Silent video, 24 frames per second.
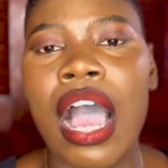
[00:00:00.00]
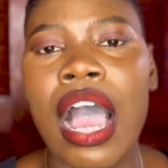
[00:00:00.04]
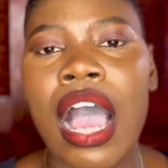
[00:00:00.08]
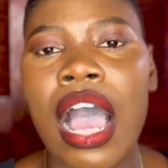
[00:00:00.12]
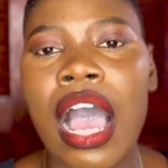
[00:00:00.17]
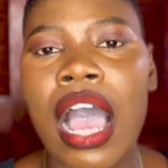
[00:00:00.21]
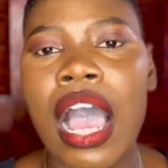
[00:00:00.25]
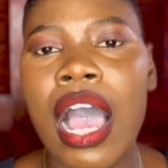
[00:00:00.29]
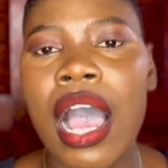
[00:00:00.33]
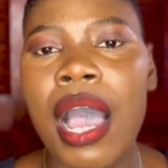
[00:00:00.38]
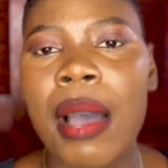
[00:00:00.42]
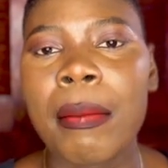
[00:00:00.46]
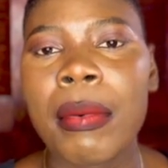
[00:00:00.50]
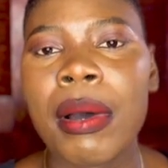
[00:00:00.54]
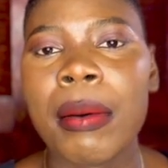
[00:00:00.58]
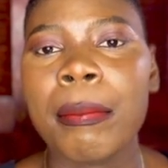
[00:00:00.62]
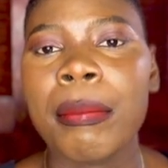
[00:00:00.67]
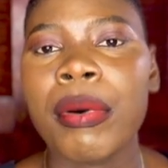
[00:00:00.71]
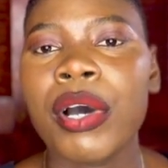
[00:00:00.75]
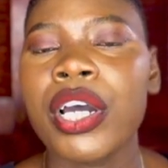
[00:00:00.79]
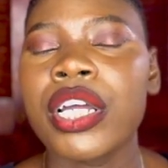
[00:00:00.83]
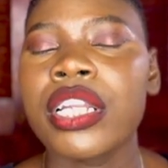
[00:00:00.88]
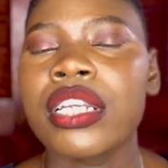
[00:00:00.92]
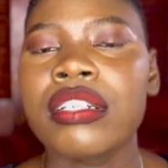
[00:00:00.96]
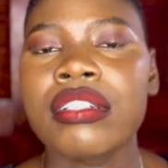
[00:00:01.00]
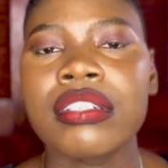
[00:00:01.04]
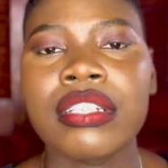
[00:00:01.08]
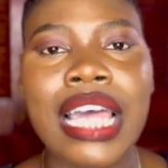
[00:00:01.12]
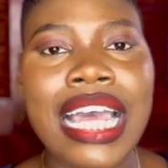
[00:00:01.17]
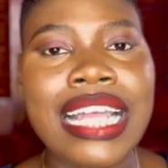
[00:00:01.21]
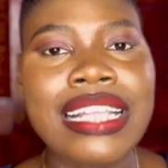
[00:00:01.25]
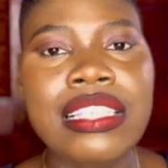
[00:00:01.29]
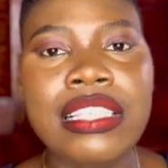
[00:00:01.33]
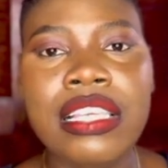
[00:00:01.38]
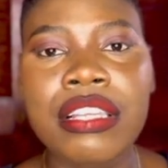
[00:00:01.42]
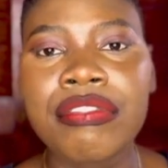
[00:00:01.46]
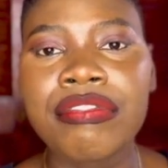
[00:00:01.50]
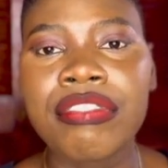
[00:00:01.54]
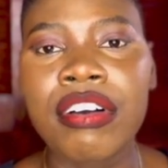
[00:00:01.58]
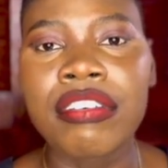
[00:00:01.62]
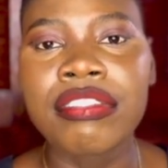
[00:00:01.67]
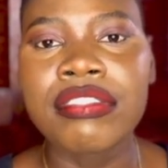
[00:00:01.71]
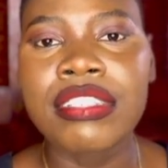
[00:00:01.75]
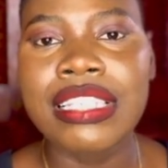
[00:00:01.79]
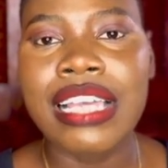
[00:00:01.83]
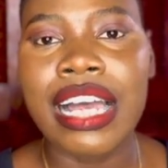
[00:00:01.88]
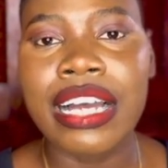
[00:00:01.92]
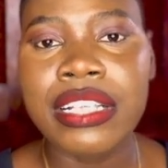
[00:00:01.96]
But that's it
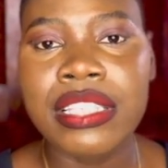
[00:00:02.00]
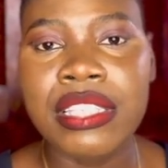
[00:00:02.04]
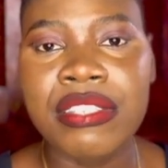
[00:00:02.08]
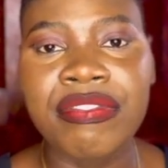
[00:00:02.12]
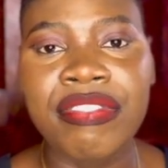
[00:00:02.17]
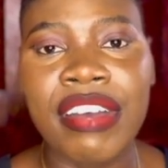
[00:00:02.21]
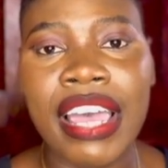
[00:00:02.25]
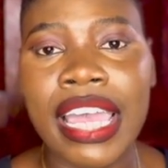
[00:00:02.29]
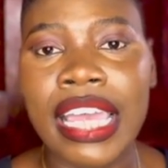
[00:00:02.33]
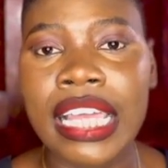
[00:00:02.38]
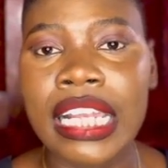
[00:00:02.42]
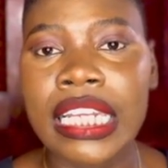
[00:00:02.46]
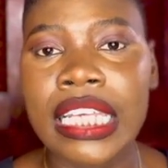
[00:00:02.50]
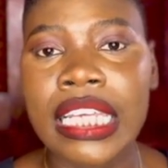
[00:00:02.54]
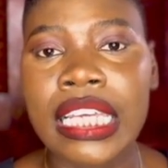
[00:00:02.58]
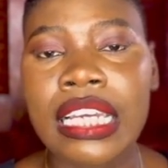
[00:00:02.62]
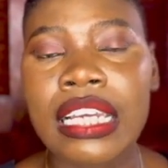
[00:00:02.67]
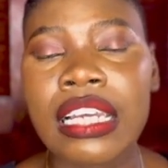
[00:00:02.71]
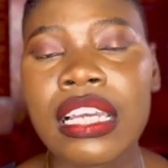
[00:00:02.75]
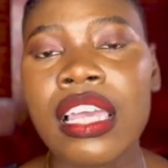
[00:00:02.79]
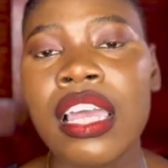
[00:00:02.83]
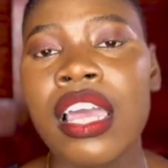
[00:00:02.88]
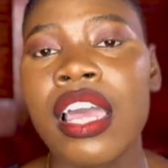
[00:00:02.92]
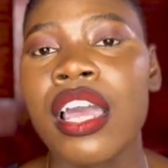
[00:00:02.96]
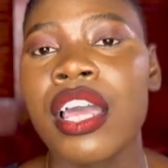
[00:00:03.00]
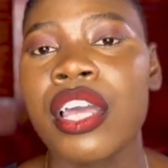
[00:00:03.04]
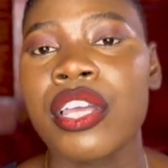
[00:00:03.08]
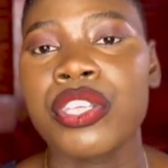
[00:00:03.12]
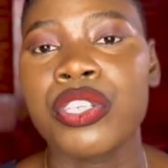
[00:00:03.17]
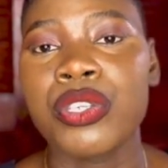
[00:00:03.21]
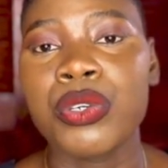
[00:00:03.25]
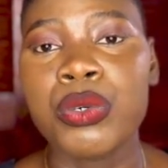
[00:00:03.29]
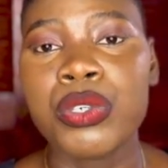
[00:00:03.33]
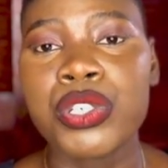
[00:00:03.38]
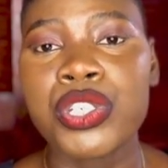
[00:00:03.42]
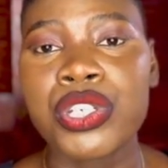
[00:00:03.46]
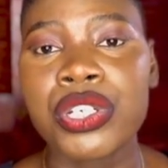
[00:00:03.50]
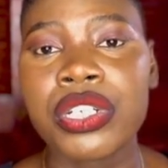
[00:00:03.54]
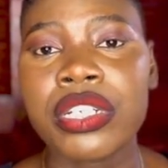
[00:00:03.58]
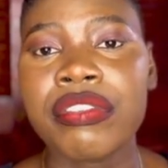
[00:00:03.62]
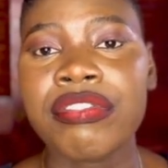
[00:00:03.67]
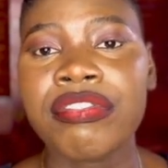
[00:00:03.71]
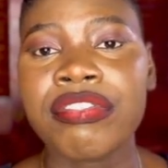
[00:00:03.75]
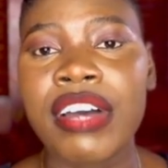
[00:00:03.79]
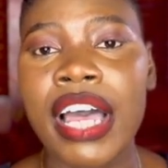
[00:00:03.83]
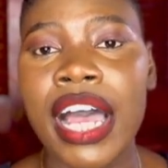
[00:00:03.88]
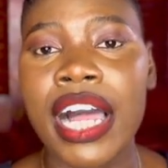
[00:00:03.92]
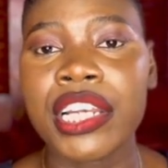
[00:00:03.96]
for tax filing. You should
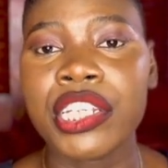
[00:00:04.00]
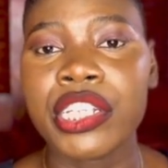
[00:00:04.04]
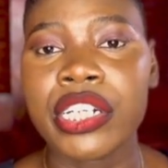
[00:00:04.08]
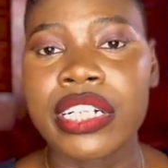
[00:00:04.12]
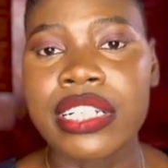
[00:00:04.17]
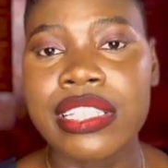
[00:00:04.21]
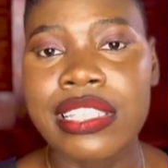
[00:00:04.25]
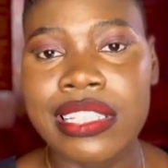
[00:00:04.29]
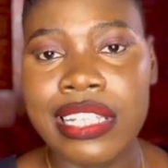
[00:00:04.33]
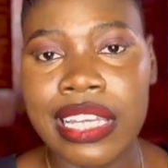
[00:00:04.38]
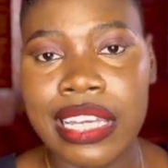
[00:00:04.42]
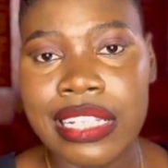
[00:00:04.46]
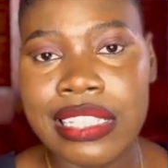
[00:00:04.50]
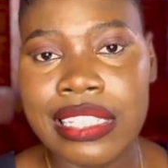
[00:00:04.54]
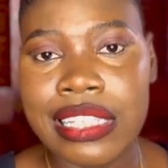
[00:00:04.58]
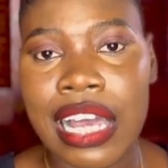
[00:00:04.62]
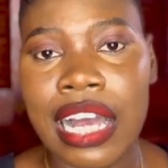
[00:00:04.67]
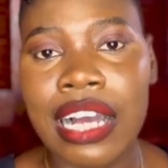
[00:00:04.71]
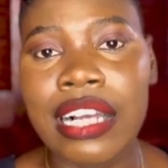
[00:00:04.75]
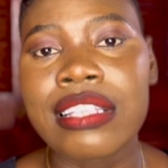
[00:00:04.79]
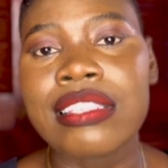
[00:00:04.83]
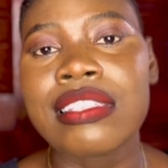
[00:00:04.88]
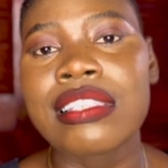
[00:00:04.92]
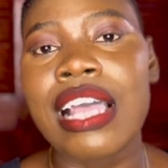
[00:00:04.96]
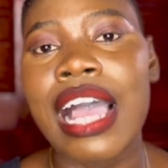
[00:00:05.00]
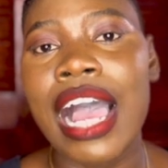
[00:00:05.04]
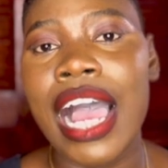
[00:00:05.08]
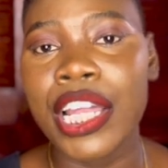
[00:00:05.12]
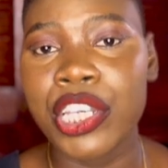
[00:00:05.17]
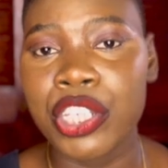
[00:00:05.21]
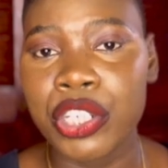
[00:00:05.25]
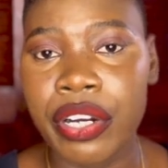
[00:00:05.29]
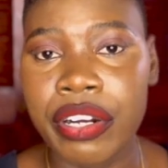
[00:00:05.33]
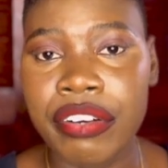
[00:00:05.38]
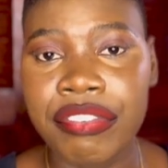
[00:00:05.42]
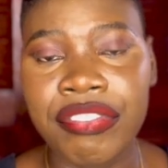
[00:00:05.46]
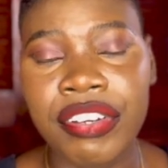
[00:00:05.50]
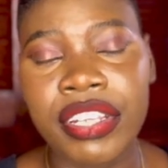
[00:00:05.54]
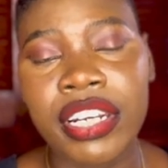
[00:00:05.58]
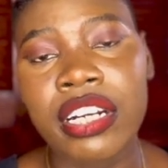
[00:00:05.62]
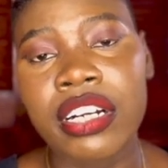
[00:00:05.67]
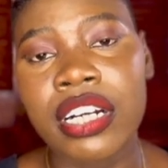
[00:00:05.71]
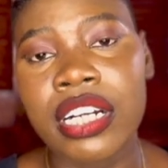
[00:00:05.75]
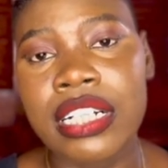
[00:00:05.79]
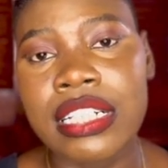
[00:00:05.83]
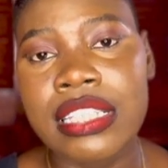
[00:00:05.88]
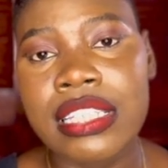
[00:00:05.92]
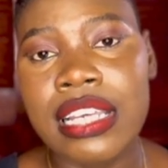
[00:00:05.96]
file your state tax and your
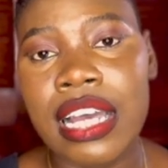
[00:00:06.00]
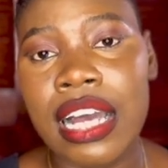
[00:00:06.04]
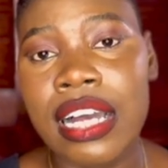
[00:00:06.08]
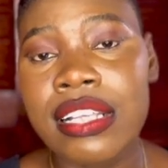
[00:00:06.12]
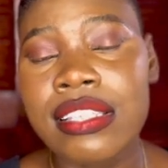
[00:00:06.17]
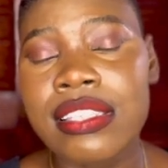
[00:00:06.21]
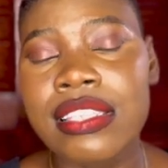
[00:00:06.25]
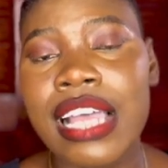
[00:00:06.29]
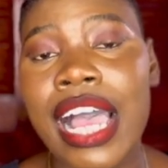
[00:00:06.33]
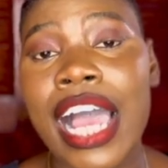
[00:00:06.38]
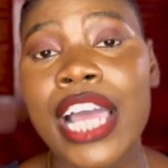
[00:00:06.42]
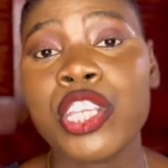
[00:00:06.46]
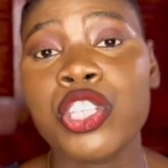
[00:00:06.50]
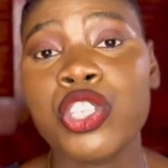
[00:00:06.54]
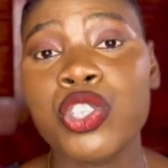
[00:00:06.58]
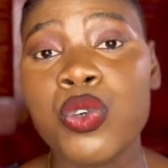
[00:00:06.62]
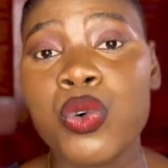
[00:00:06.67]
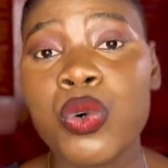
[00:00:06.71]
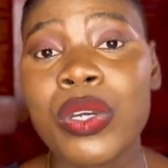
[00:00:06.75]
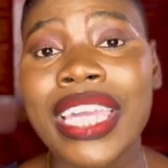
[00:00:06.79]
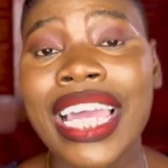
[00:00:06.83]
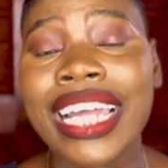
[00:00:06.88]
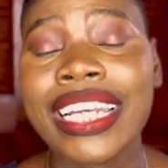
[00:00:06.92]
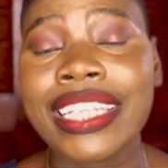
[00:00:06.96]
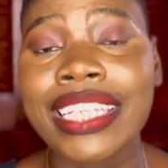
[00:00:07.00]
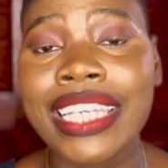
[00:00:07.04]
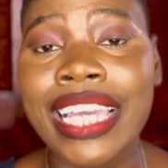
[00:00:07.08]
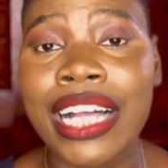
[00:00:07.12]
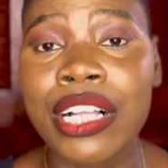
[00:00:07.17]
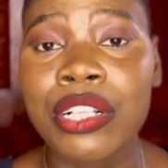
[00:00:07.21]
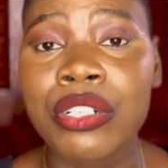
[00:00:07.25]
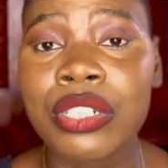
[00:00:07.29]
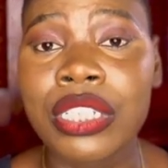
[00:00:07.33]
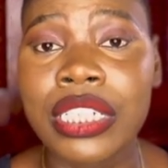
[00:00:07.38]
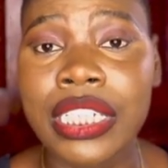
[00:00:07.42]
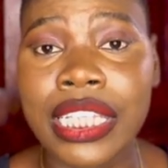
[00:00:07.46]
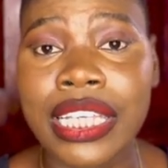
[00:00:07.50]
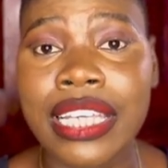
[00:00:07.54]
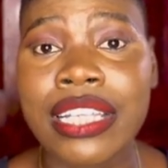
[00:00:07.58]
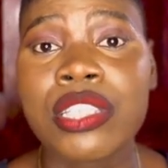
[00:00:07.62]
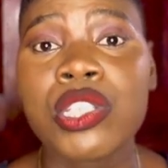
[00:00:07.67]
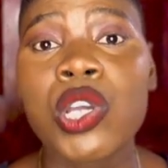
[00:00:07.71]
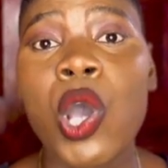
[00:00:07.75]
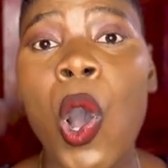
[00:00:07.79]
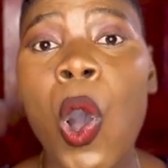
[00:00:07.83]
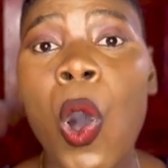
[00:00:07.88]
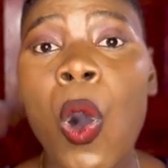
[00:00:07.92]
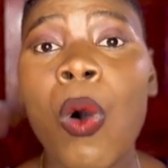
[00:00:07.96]
federal tax, and you can calculate
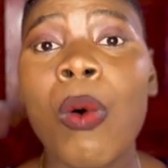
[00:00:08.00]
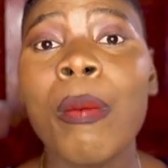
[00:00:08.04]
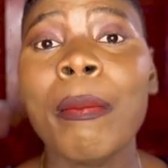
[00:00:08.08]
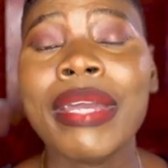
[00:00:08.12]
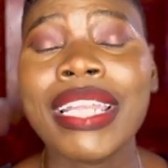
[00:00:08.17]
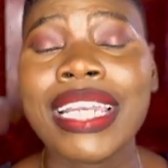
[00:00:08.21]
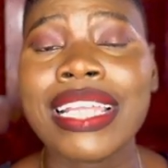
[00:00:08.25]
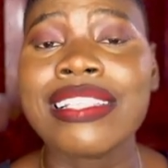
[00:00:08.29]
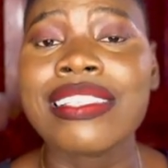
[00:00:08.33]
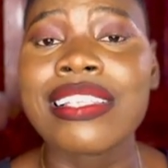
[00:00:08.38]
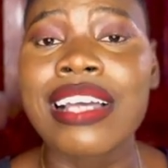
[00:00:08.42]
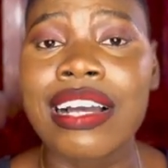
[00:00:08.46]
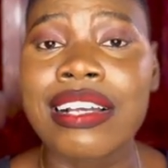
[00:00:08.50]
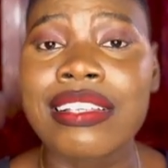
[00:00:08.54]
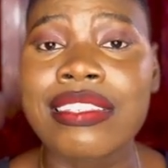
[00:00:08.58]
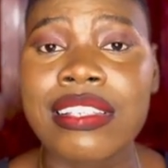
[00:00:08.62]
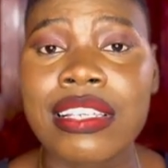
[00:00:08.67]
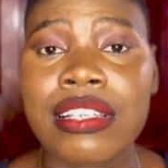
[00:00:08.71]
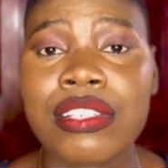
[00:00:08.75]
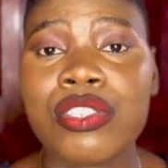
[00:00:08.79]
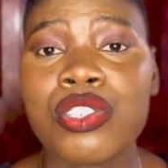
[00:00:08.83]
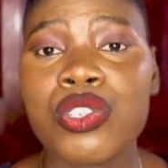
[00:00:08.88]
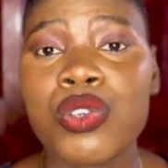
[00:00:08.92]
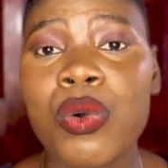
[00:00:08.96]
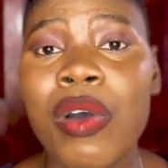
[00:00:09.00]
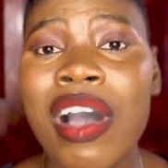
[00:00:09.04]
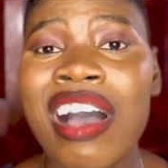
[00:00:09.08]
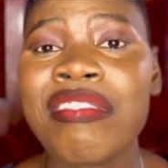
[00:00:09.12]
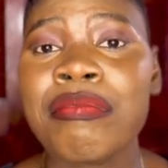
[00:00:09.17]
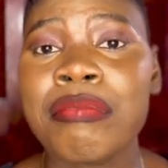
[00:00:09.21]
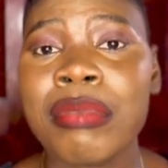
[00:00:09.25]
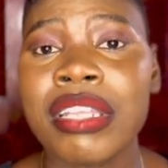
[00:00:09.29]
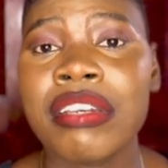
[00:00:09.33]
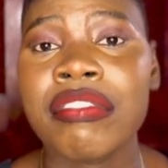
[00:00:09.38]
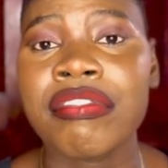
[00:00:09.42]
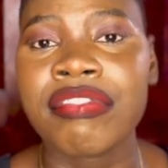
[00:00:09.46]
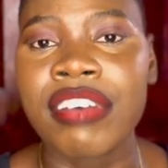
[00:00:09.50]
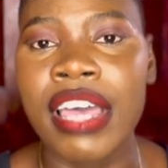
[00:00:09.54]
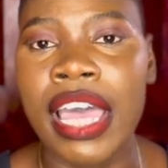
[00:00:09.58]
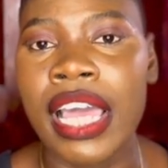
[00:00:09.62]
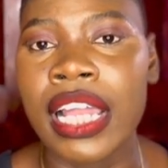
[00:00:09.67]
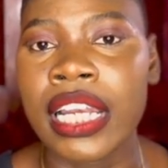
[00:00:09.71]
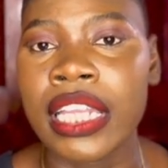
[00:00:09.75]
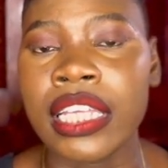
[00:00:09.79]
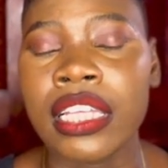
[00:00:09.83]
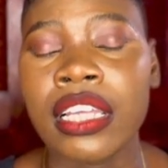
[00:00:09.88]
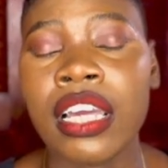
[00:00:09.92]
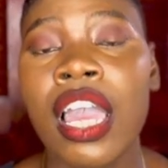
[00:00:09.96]
how many taxes you have been
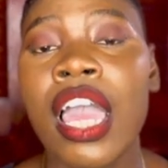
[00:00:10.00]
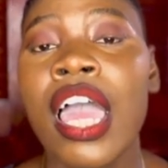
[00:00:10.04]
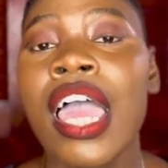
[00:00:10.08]
filing.